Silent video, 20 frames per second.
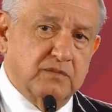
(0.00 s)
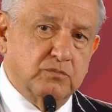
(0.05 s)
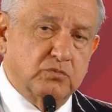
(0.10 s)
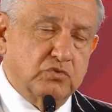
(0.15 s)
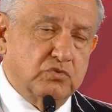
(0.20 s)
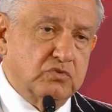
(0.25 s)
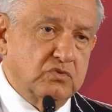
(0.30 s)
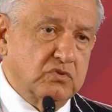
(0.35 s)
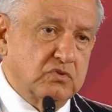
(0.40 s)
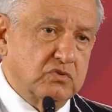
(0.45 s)

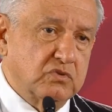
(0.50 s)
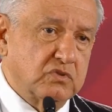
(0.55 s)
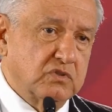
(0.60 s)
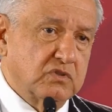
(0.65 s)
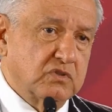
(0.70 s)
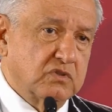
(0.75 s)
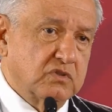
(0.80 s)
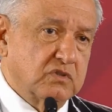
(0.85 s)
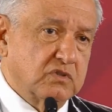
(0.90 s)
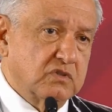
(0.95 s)
Of
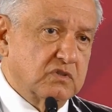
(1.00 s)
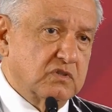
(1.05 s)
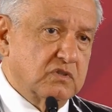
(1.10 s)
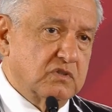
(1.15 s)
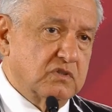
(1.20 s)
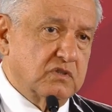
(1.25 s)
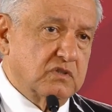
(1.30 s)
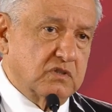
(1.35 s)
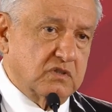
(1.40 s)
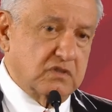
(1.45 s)
all the
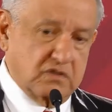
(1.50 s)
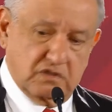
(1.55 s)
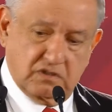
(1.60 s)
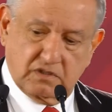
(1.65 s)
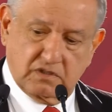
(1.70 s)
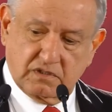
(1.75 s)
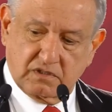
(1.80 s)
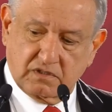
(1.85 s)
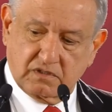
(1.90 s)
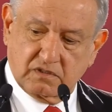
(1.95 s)

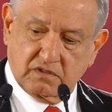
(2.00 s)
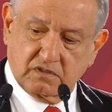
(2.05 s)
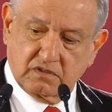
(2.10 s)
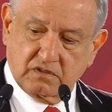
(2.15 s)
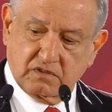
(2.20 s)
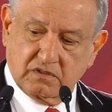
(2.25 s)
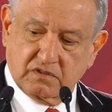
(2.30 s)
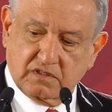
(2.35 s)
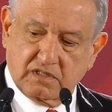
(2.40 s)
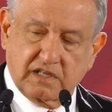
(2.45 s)
uh,
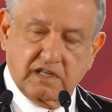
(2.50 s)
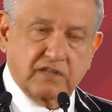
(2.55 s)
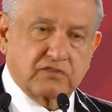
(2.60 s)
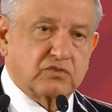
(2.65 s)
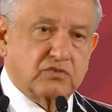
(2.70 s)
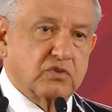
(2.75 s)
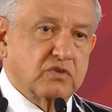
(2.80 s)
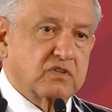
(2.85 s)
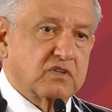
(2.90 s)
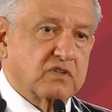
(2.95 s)
currency of
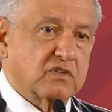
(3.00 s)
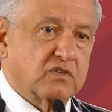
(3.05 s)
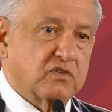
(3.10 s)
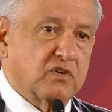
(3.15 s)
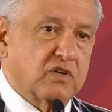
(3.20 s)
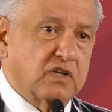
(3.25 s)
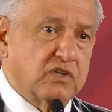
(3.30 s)
the world